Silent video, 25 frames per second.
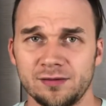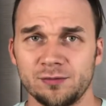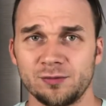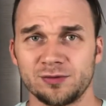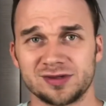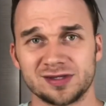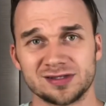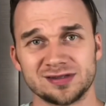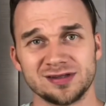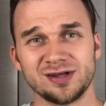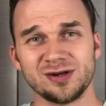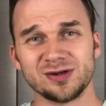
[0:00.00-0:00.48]

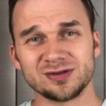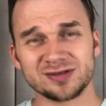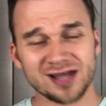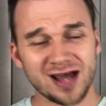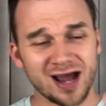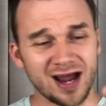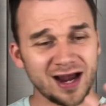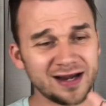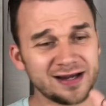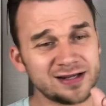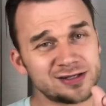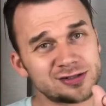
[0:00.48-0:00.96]
with the little
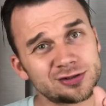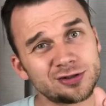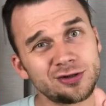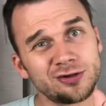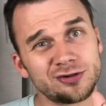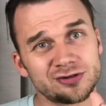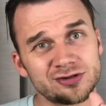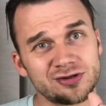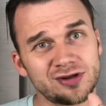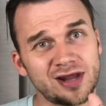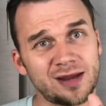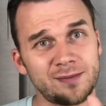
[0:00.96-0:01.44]
tiny screws
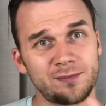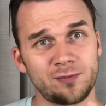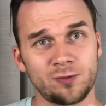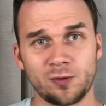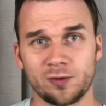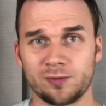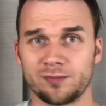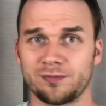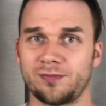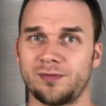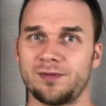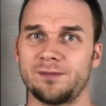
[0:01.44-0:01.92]
that
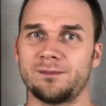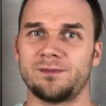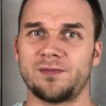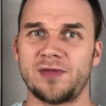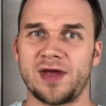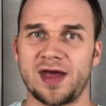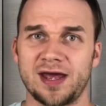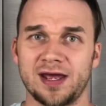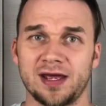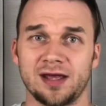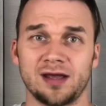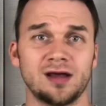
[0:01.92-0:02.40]

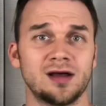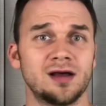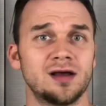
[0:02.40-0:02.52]
they